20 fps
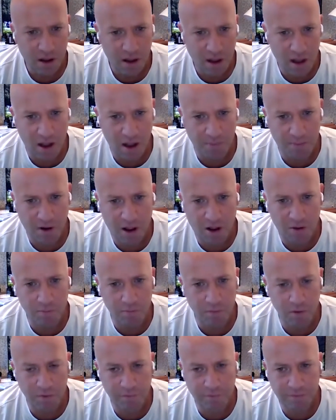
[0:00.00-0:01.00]
all
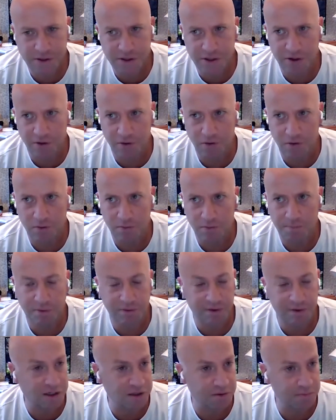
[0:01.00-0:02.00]
move to
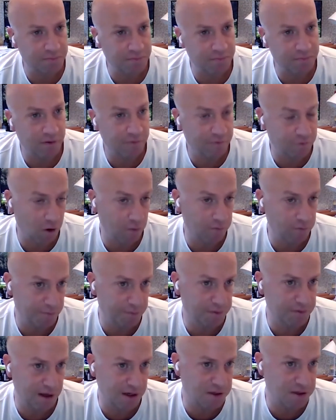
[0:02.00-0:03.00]
forms of
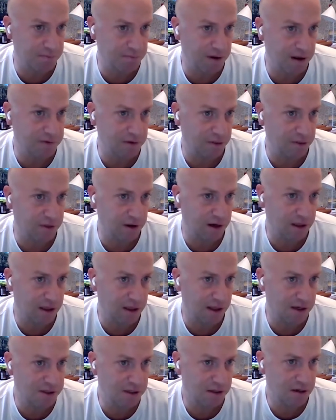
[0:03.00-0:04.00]
possession-based
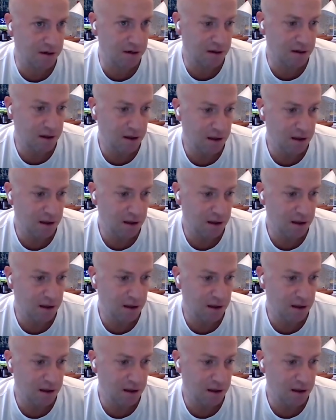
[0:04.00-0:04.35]
authentication.